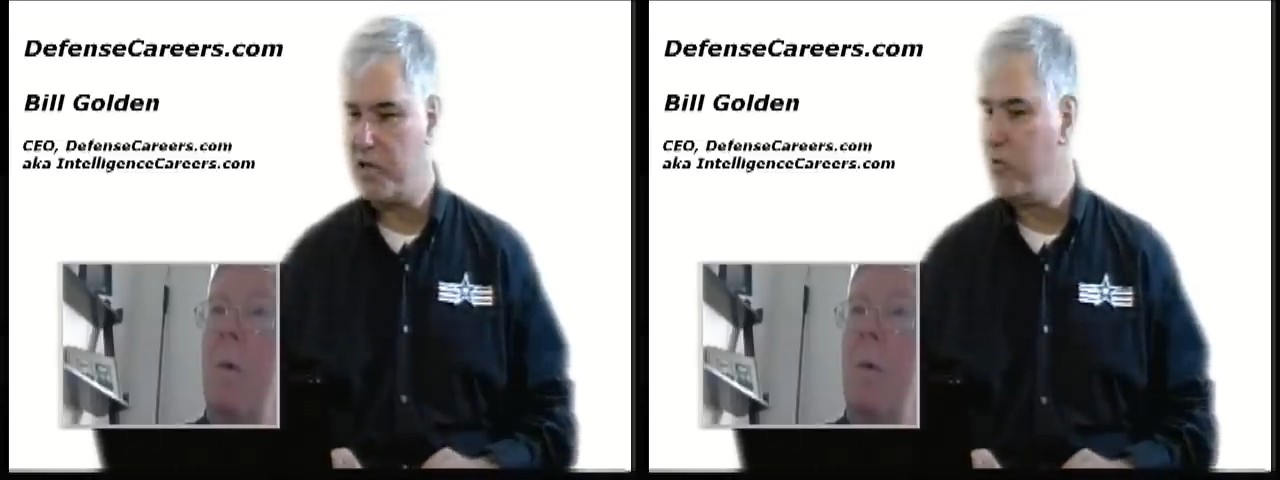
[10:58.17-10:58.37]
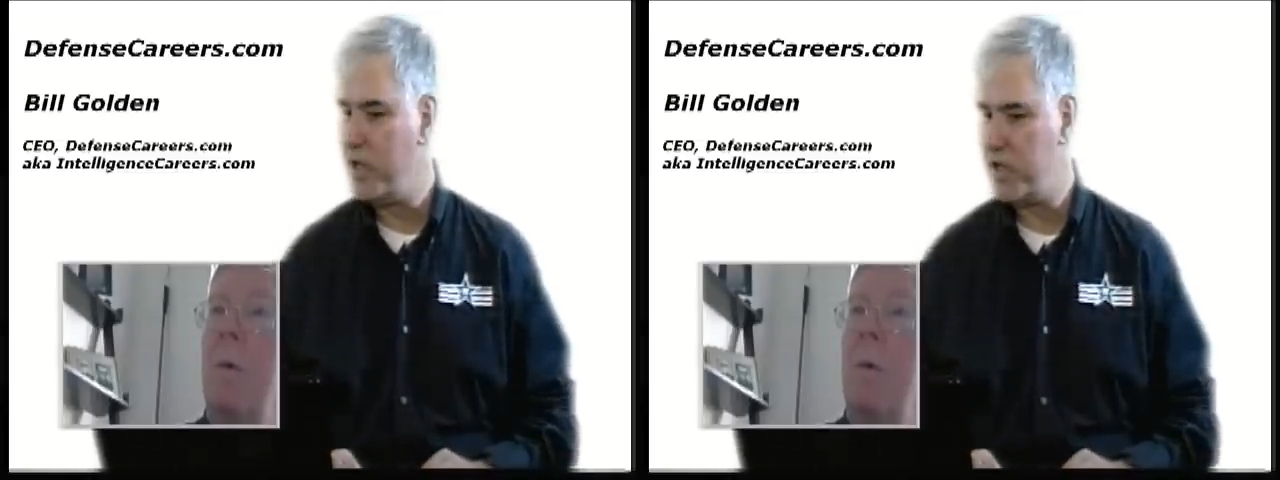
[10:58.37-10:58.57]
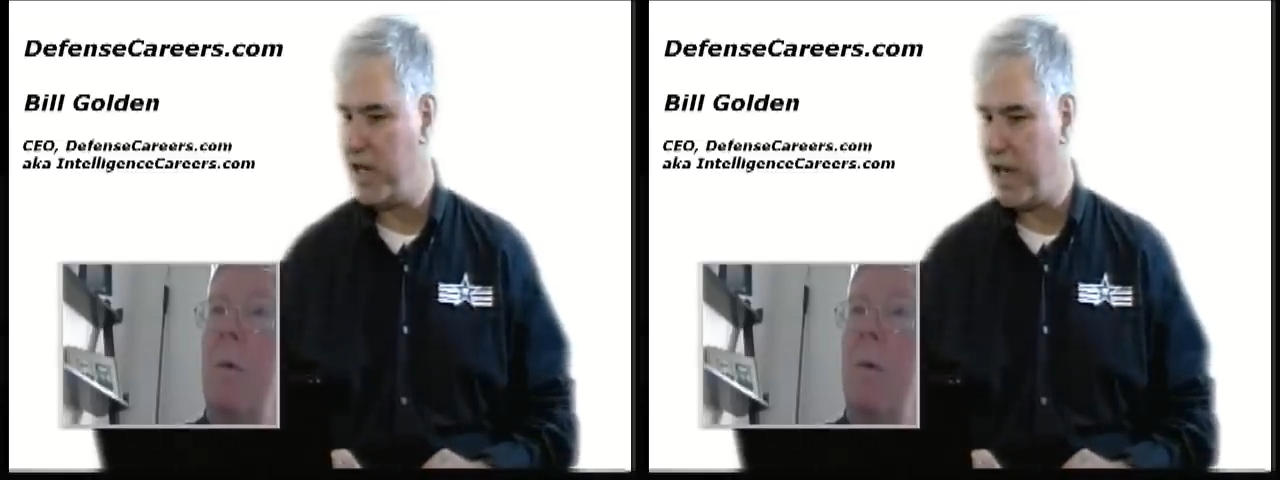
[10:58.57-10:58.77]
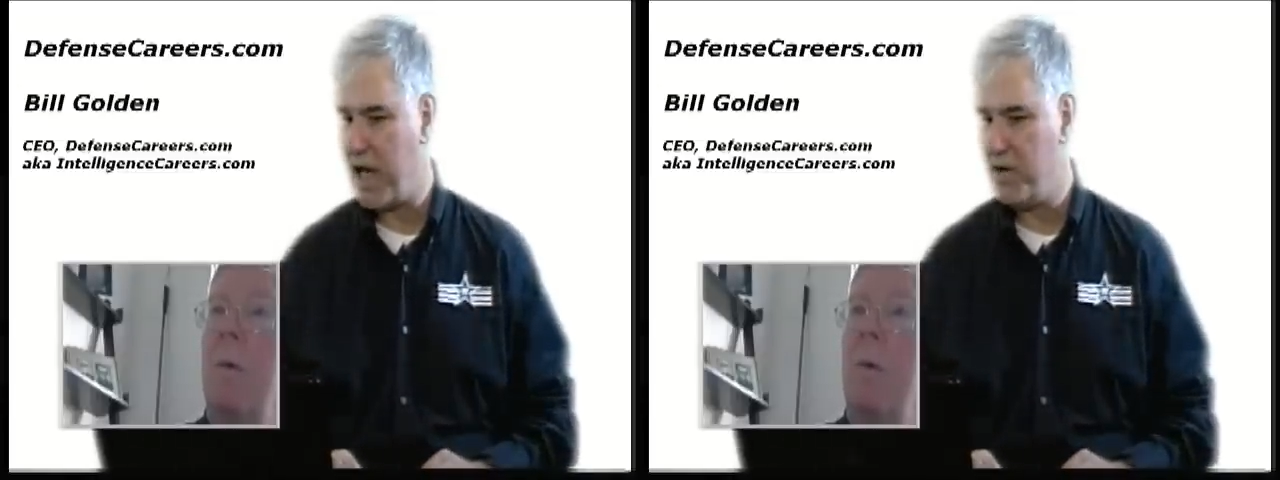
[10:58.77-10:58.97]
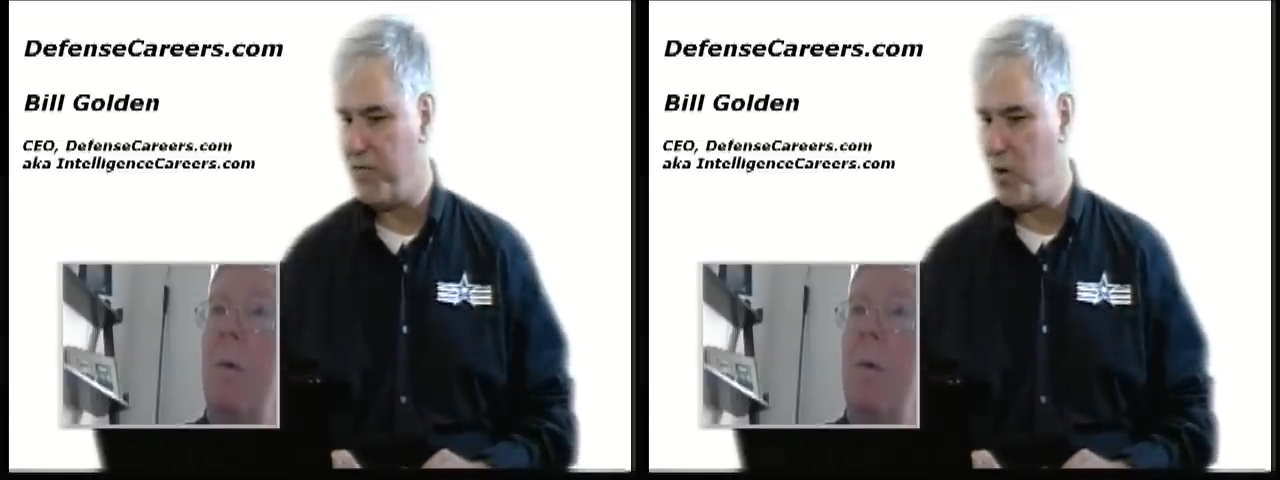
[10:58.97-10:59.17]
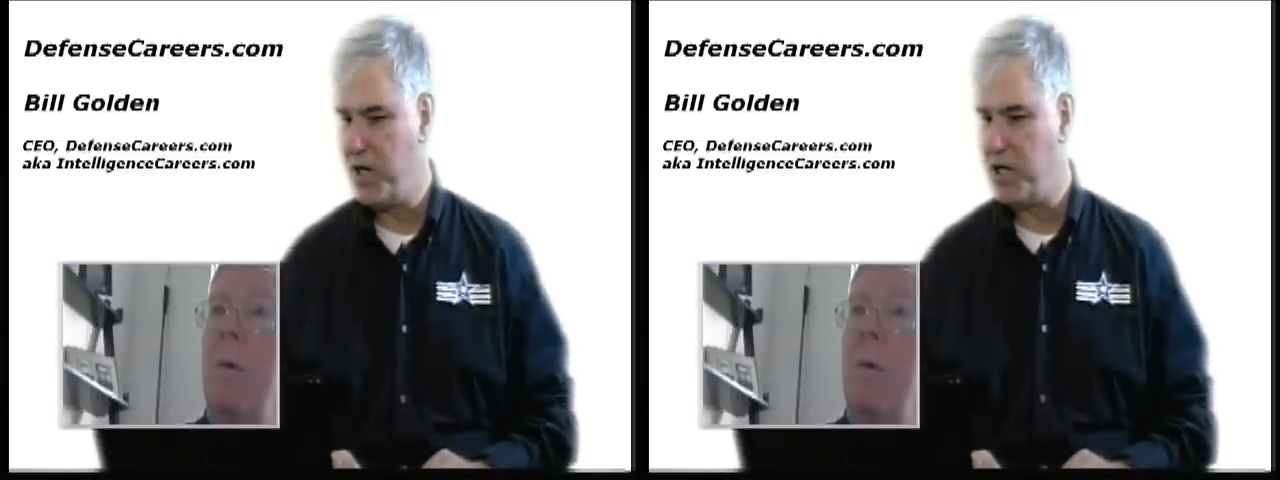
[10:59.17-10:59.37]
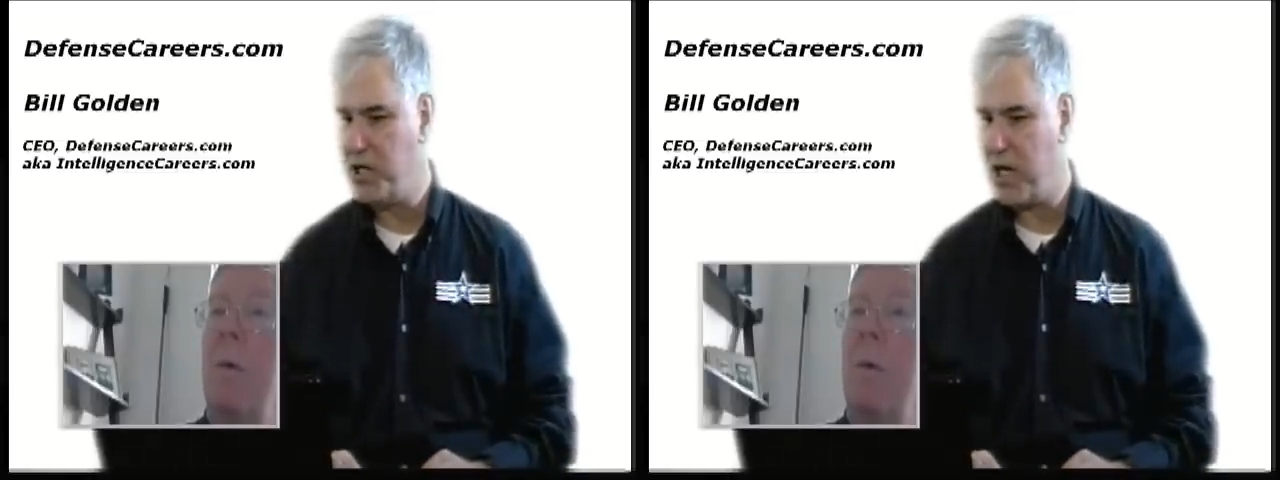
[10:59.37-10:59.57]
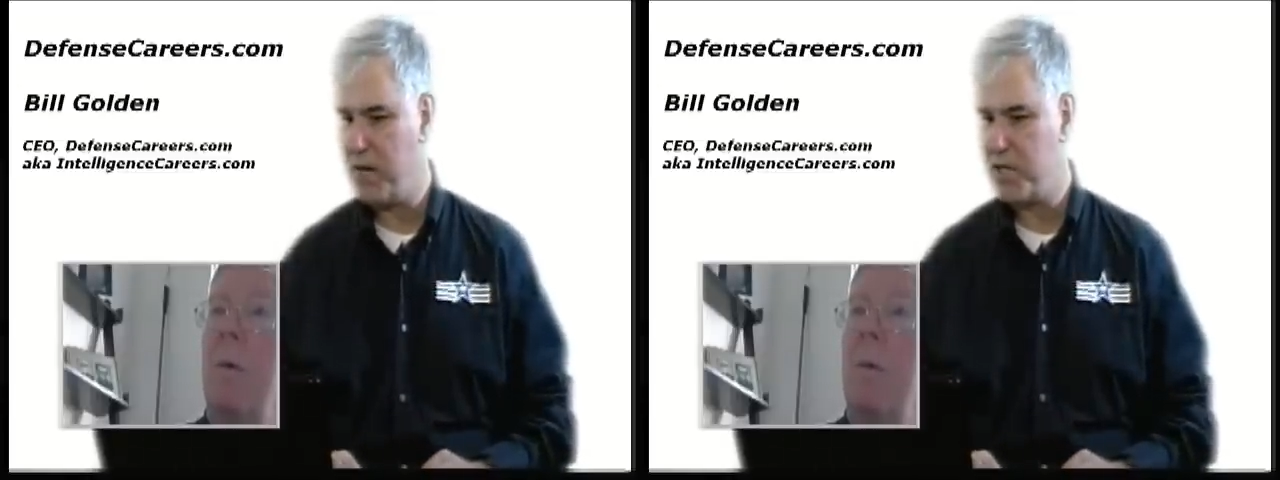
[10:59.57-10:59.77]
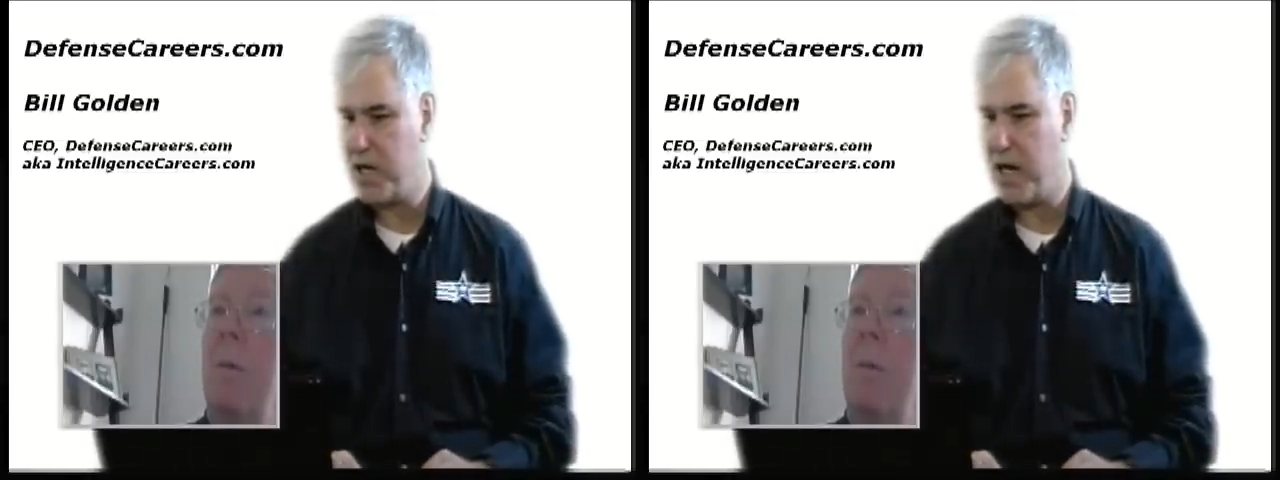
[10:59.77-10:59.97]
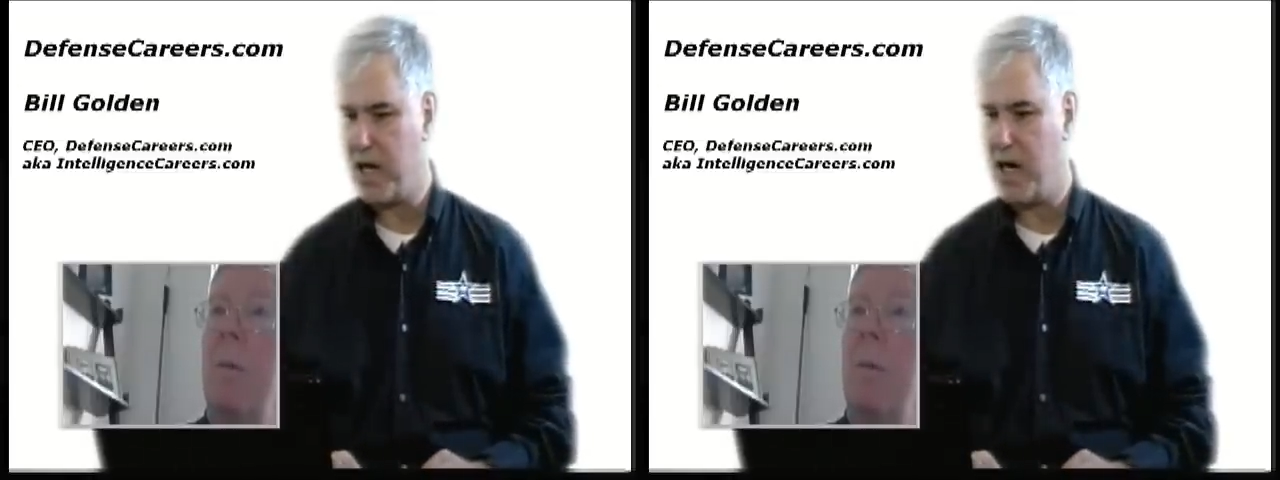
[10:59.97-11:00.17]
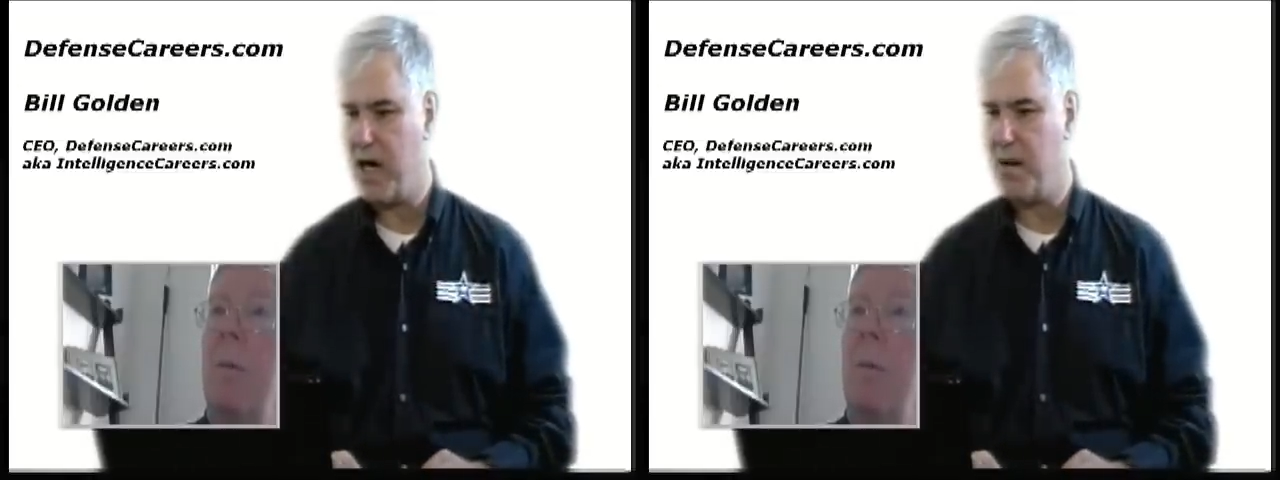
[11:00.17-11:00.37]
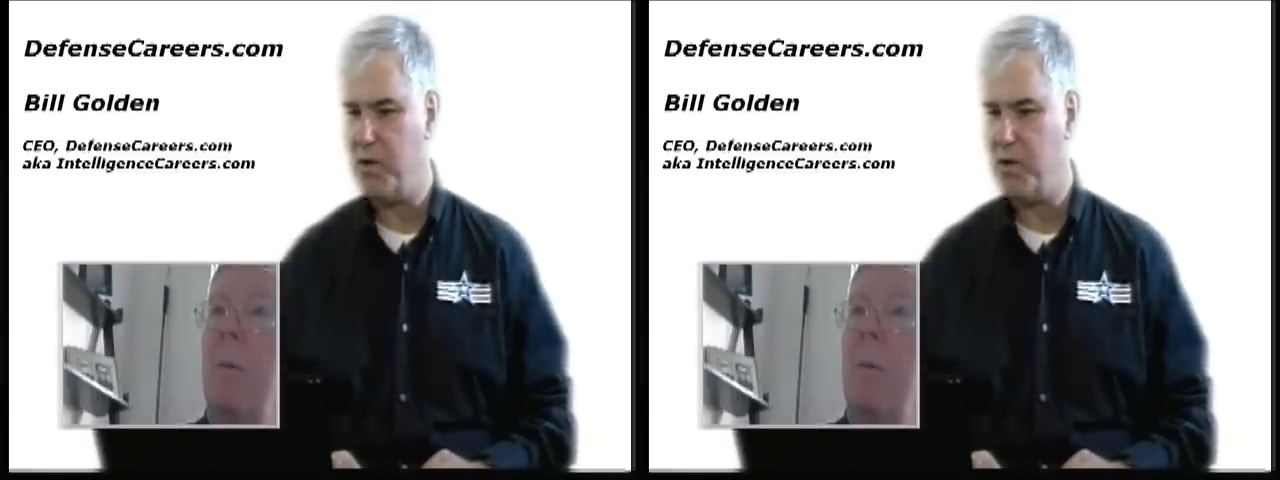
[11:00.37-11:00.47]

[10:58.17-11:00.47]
usacaliforniajobs.com,